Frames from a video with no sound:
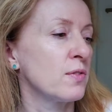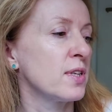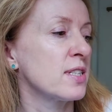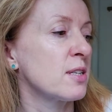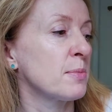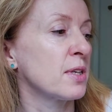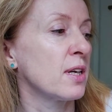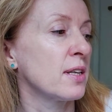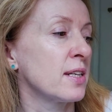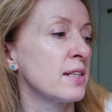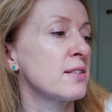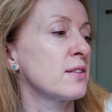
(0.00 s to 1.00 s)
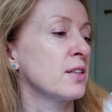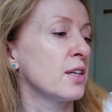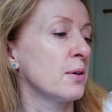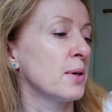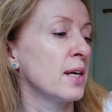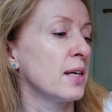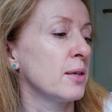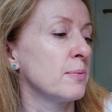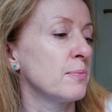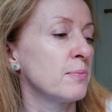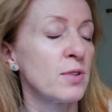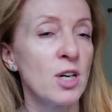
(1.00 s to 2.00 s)
something like this, you know, a
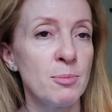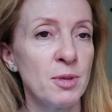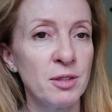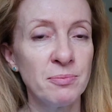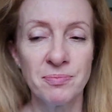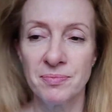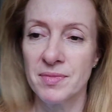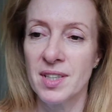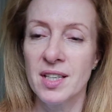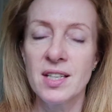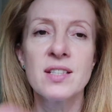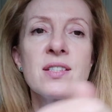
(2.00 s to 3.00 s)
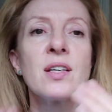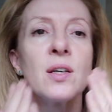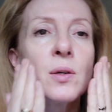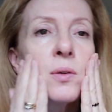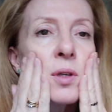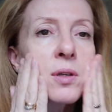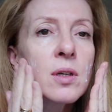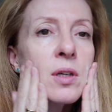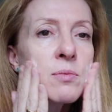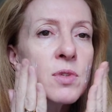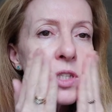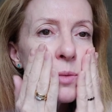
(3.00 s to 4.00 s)
primer. So
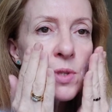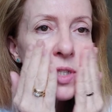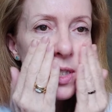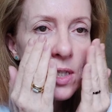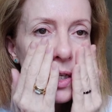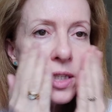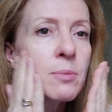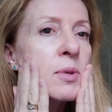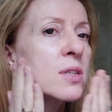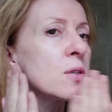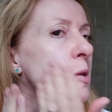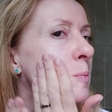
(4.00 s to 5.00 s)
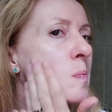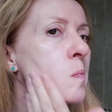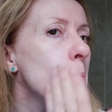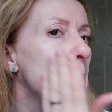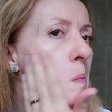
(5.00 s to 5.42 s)
I'm just going to put a tiny bit on.